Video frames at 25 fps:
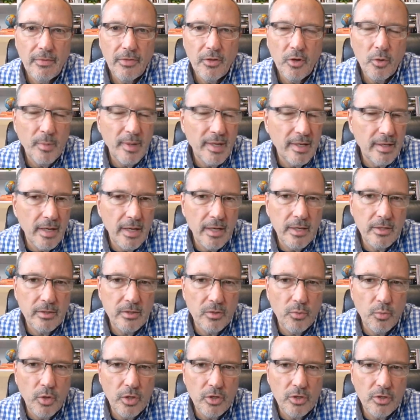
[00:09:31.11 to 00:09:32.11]
There will be
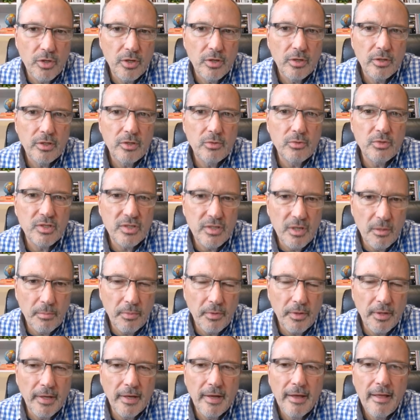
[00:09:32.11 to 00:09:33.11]
days in which you
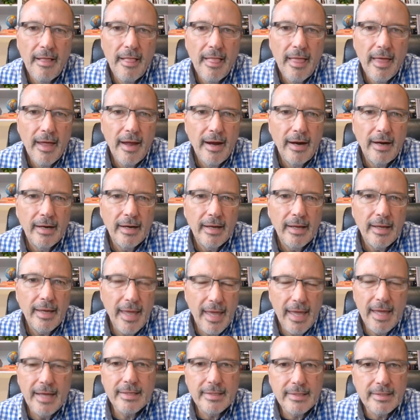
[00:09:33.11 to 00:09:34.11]
simply
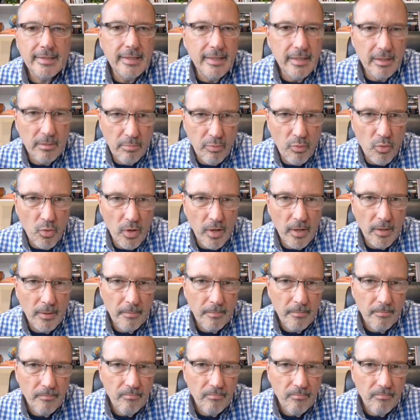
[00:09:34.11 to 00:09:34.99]
can't see the point.